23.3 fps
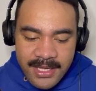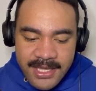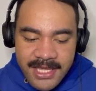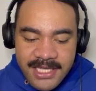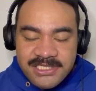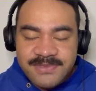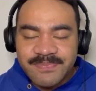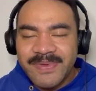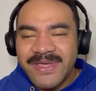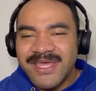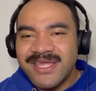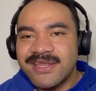
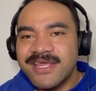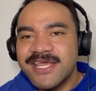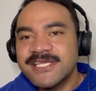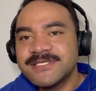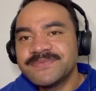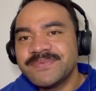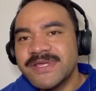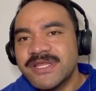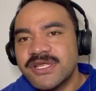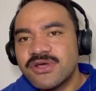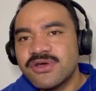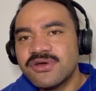
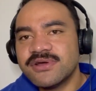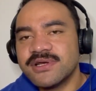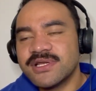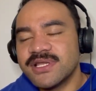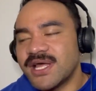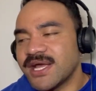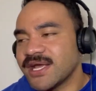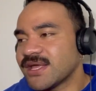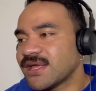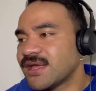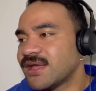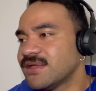been good.
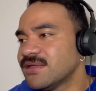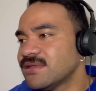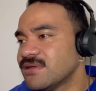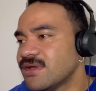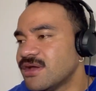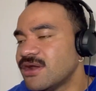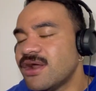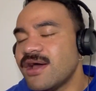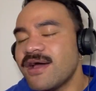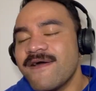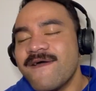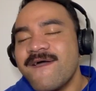Like,
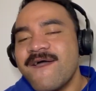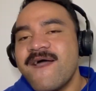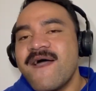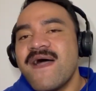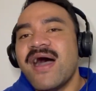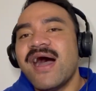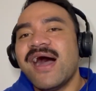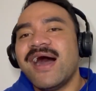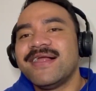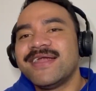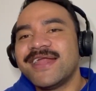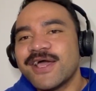I
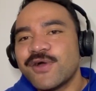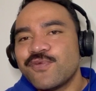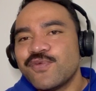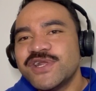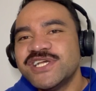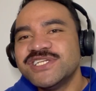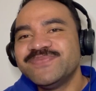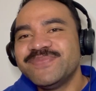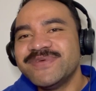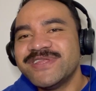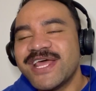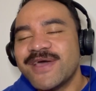like what
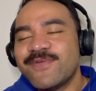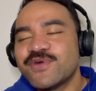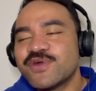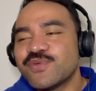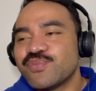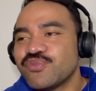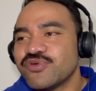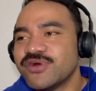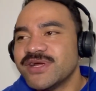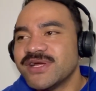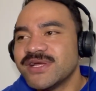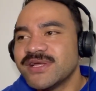he's been able to
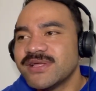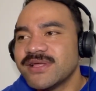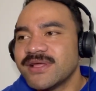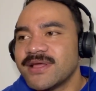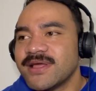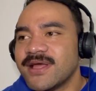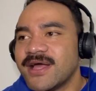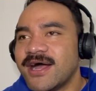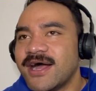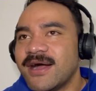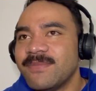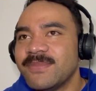bring.
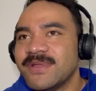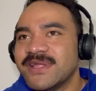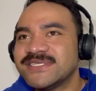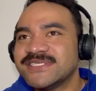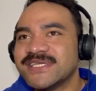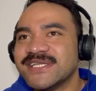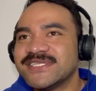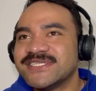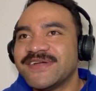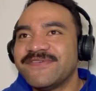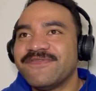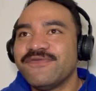
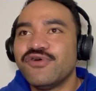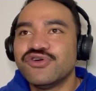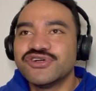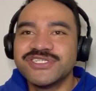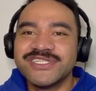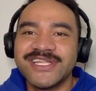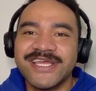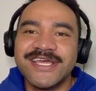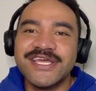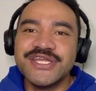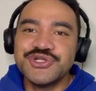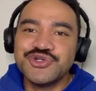It's
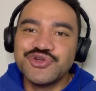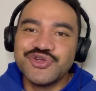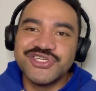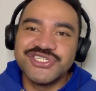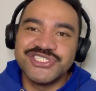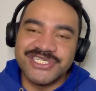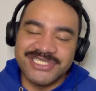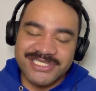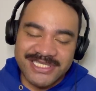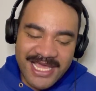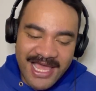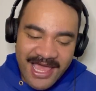unfortunate that injuries
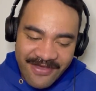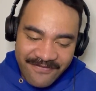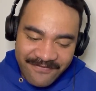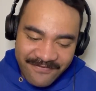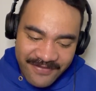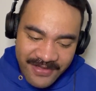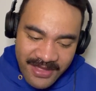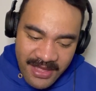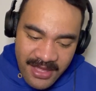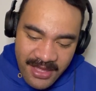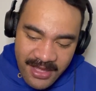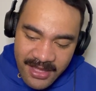just have
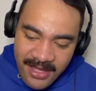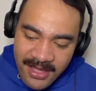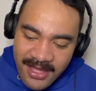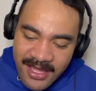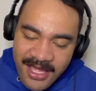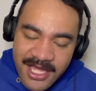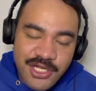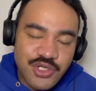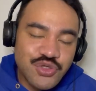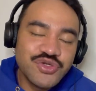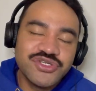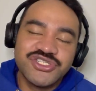
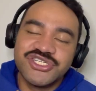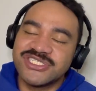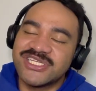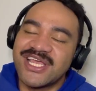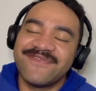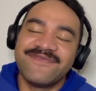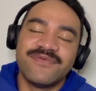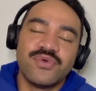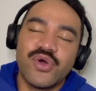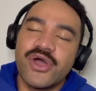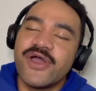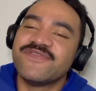a
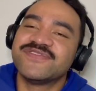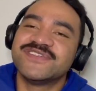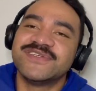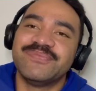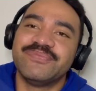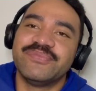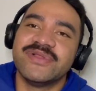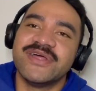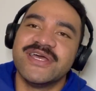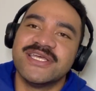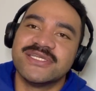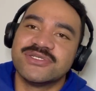way of some
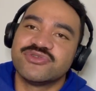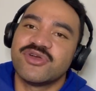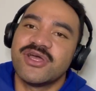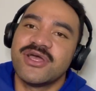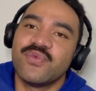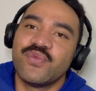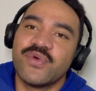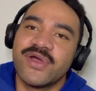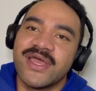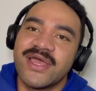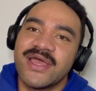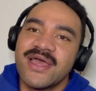players, right?
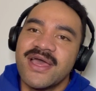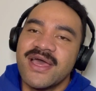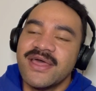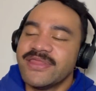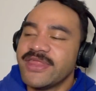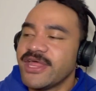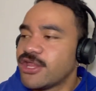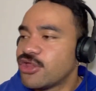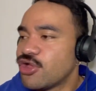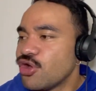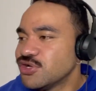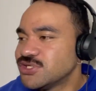Where
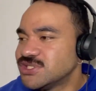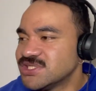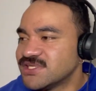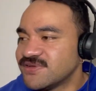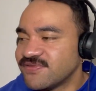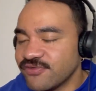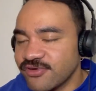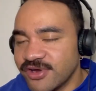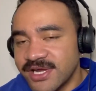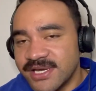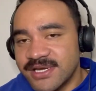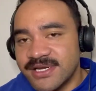their closest
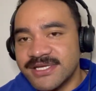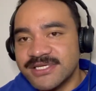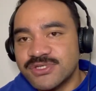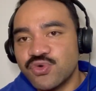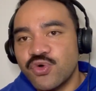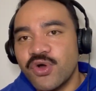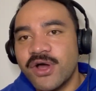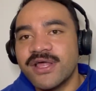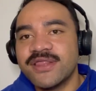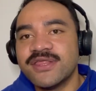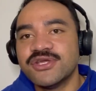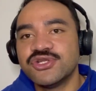friend is
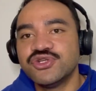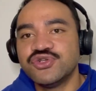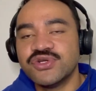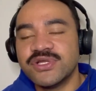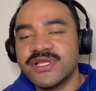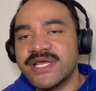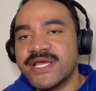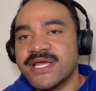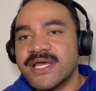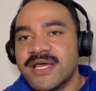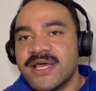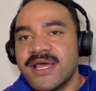quite
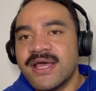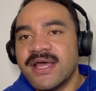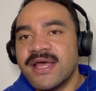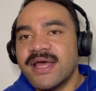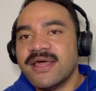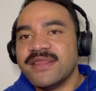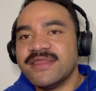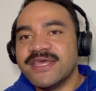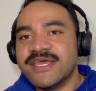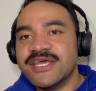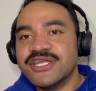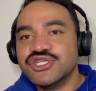literally
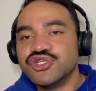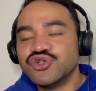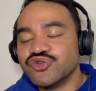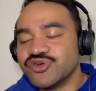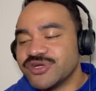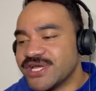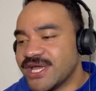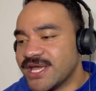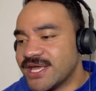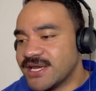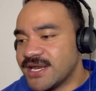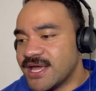the
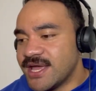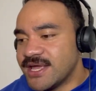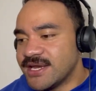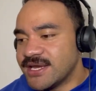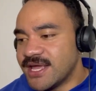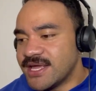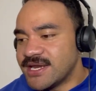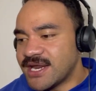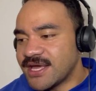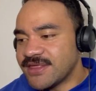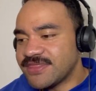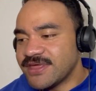injury, and
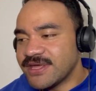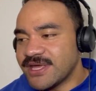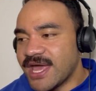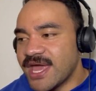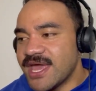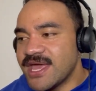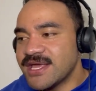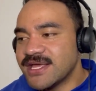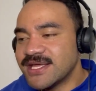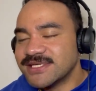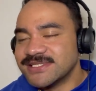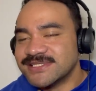I think
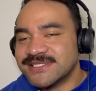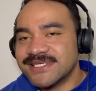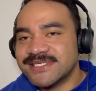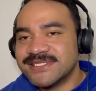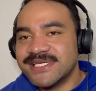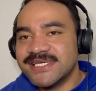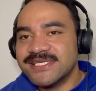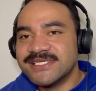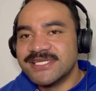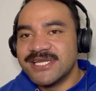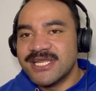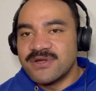Akers this
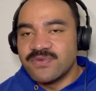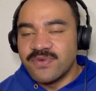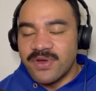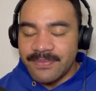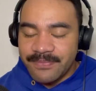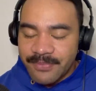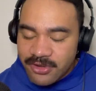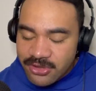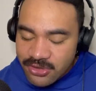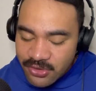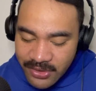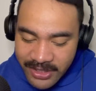season anyway.
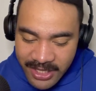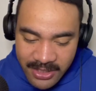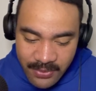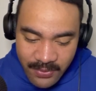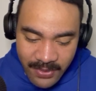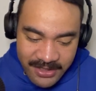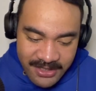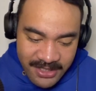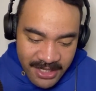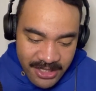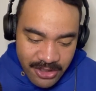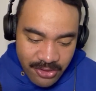But look, anyway, I
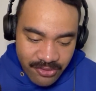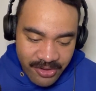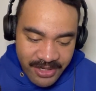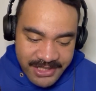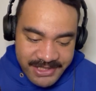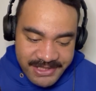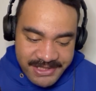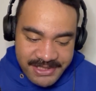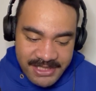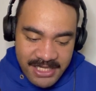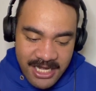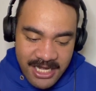digress.